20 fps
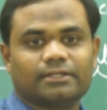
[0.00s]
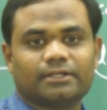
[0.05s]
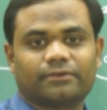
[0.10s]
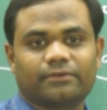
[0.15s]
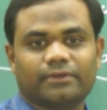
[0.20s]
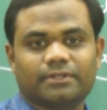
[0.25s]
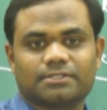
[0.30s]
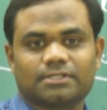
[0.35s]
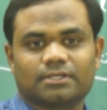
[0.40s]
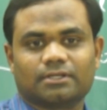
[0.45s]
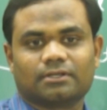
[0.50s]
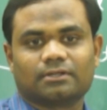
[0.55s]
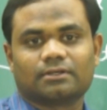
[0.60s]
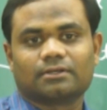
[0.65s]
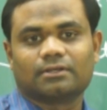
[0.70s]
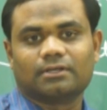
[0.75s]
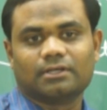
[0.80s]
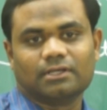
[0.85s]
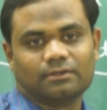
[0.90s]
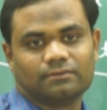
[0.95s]
decreasing
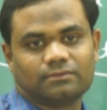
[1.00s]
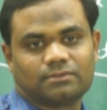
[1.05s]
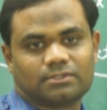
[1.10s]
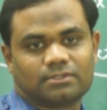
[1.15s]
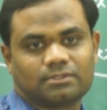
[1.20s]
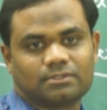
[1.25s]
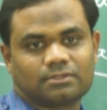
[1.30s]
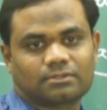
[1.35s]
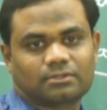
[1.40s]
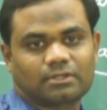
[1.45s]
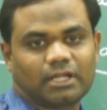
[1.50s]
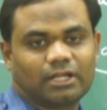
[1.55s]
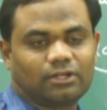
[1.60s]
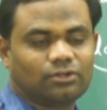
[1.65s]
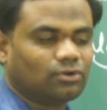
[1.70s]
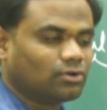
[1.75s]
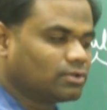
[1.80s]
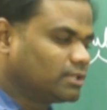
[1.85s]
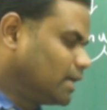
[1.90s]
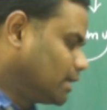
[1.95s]
curves. And
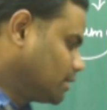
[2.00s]
note